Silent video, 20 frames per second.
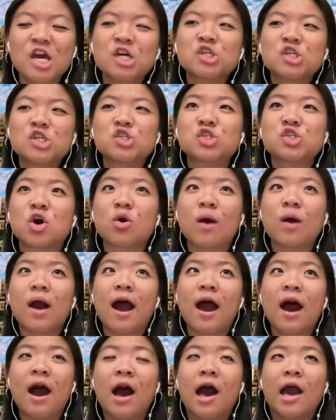So
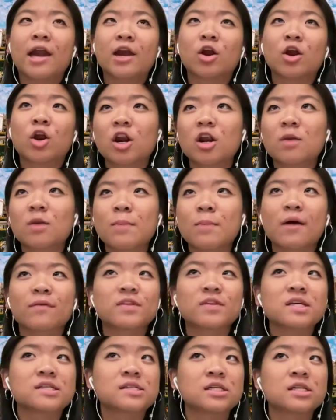I heard about
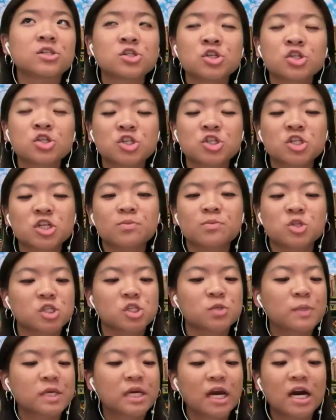this internship
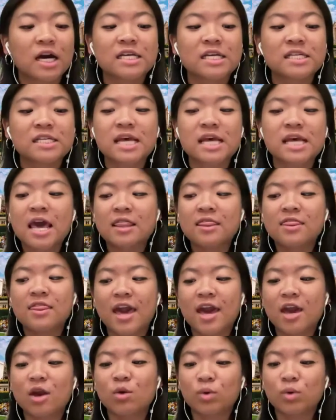just because
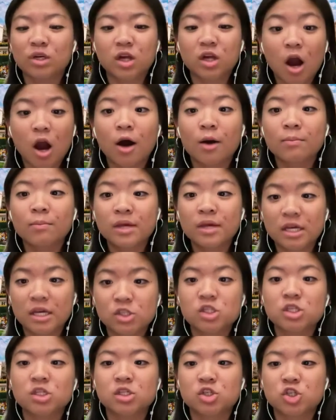they would come
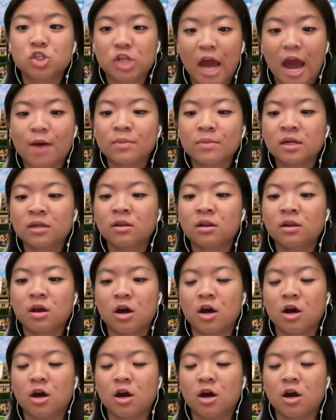into Chapman.